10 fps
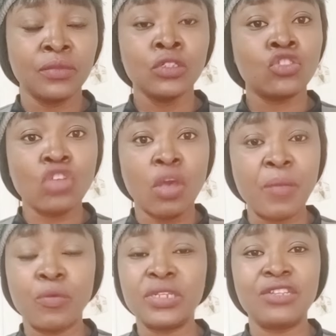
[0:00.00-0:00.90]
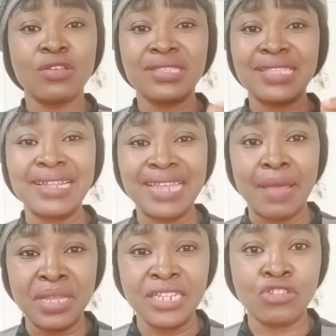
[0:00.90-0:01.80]
Some people did not start
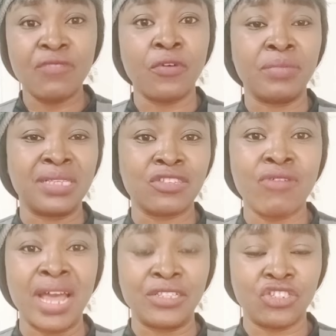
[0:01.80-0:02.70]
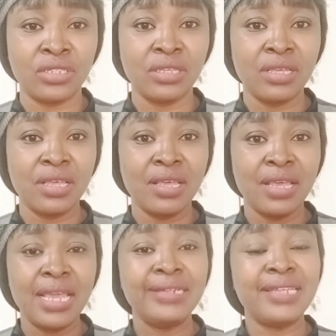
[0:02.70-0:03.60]
their ministry from the scratch.
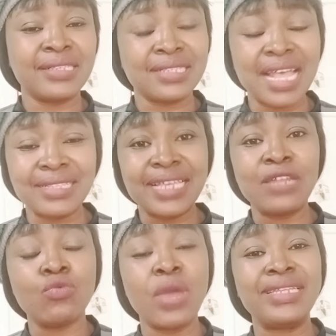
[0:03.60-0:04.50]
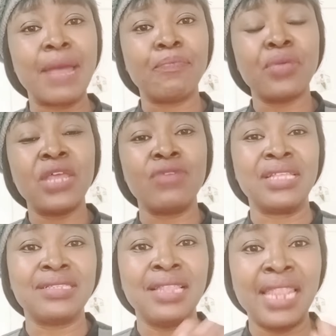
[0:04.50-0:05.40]
They started where their
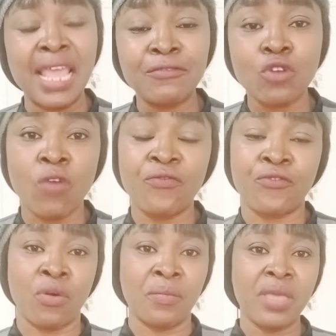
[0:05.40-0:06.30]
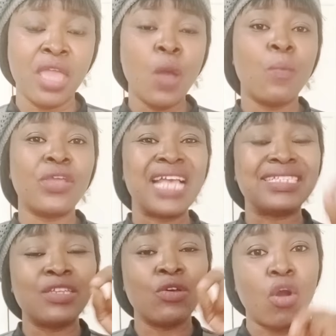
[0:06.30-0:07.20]
parents left off from, but you're
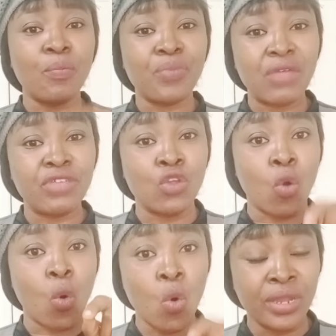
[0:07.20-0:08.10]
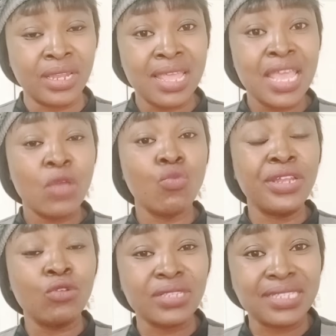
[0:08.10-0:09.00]
still comparing your own
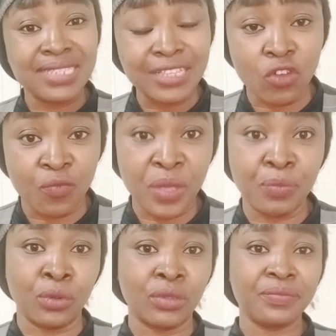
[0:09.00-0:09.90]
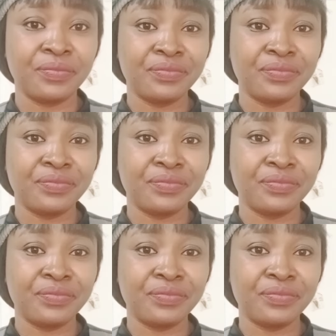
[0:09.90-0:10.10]
with those set of people.